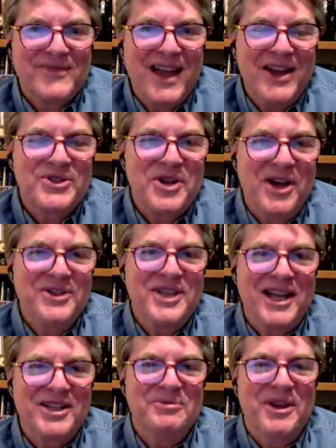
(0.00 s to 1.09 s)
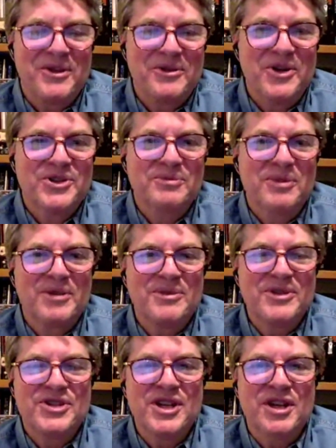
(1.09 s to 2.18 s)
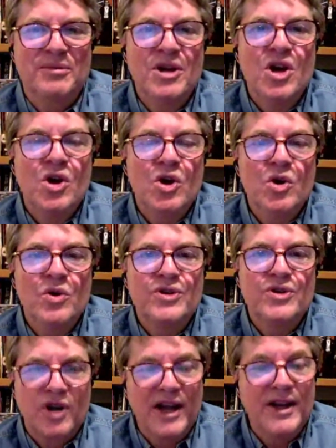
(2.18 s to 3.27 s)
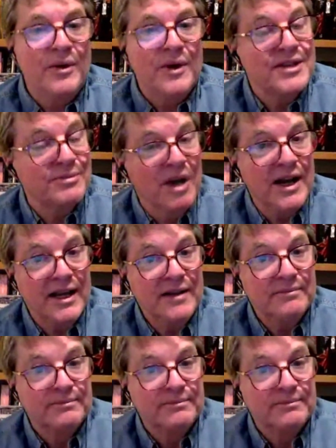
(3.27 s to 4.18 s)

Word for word: I was contacted by the Rosenbach Museum, who is trying to raise money